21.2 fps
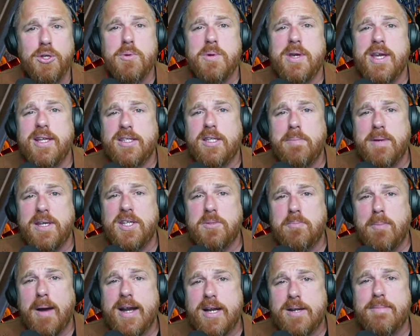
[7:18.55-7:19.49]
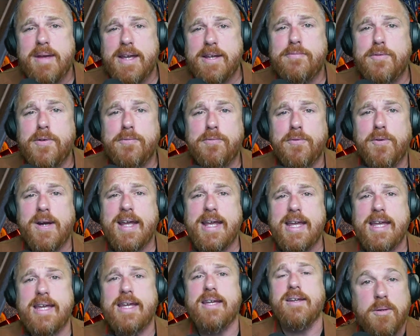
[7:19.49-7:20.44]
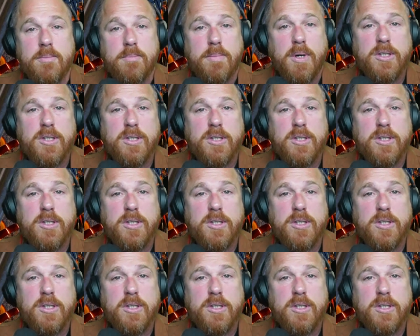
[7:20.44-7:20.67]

You get to be Spider-Man for free!